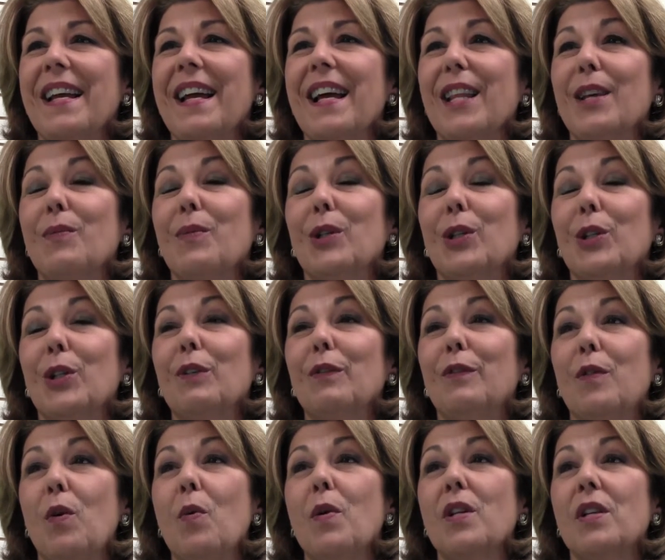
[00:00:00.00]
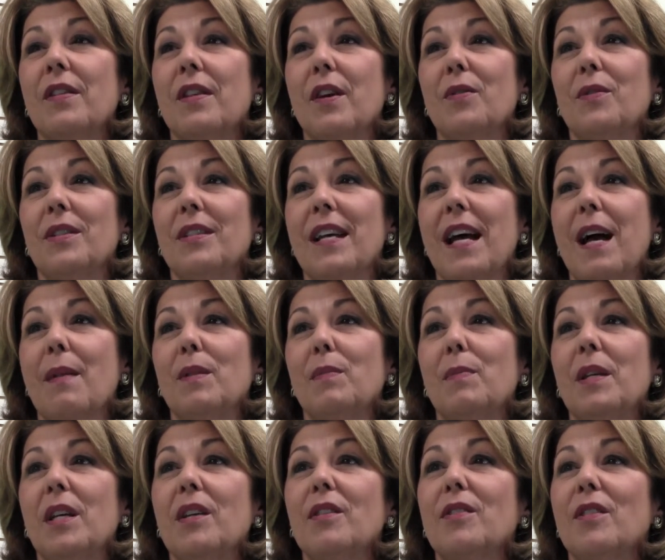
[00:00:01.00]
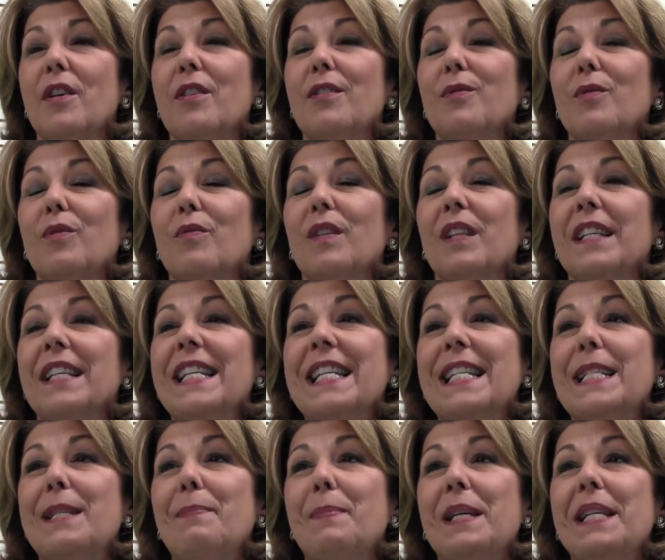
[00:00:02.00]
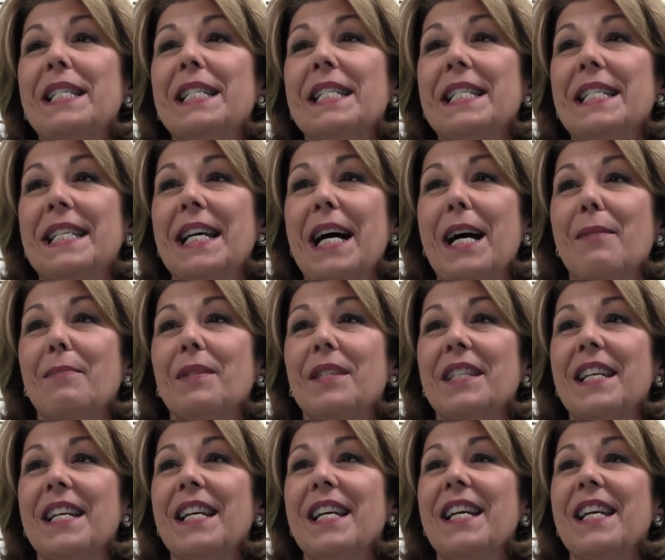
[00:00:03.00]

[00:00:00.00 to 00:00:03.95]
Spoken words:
Kelly would look forward to those times because those were really independent times,